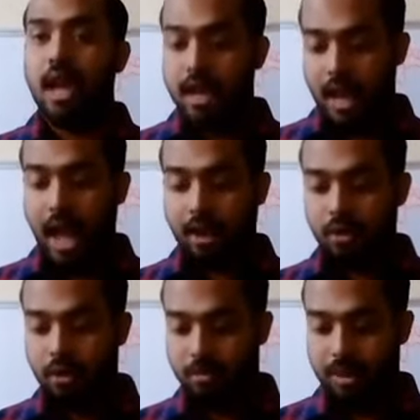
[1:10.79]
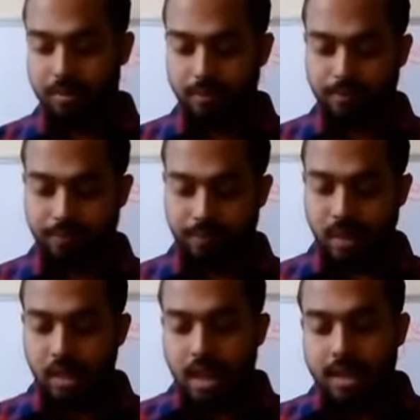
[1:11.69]
And agronomy
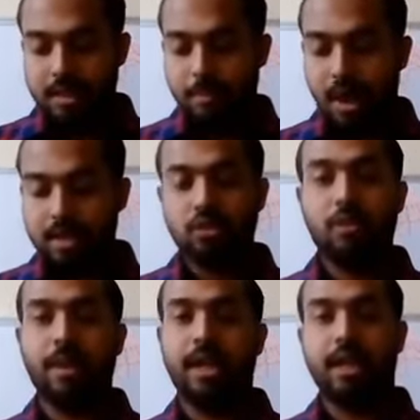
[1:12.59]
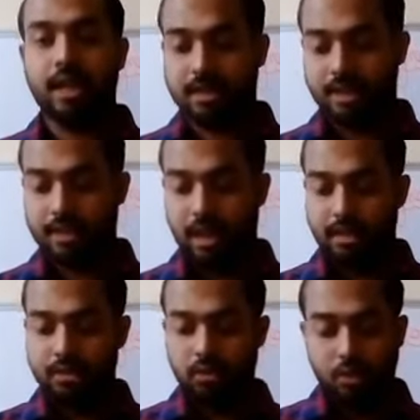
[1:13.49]
is a branch of agriculture
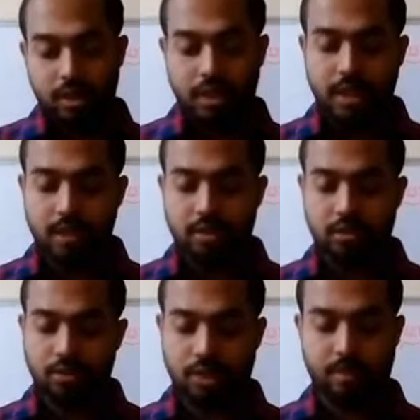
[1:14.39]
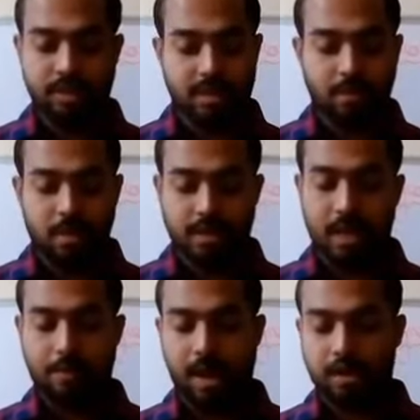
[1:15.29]
science which deals with principles
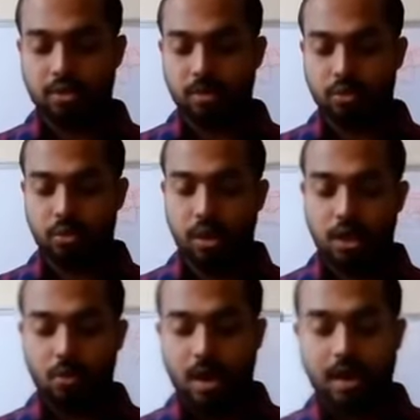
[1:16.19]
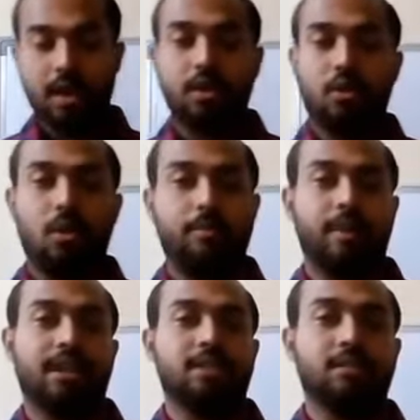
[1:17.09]
and practice of soil, water and crop
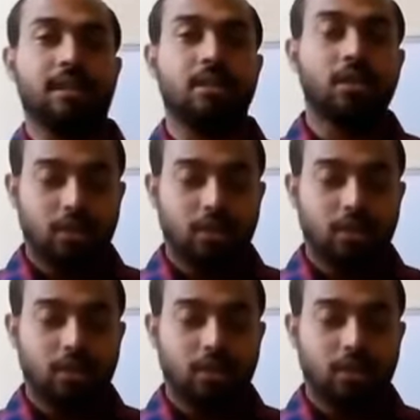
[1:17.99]
management.